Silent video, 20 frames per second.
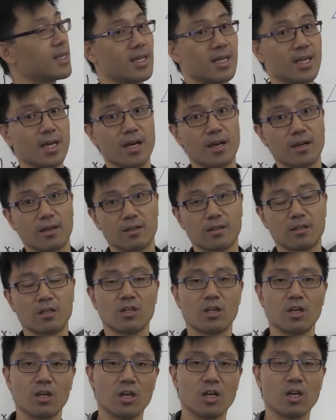here,
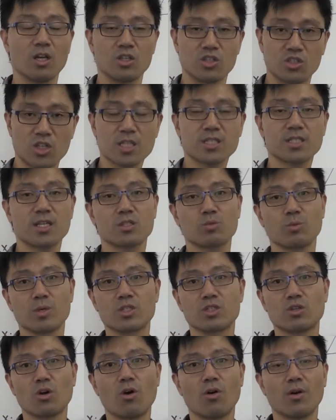just as we
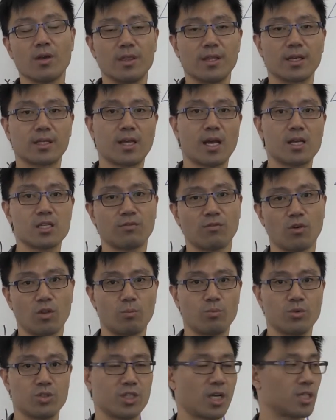saw in the case for the
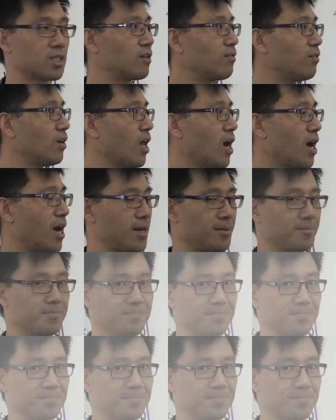projective line.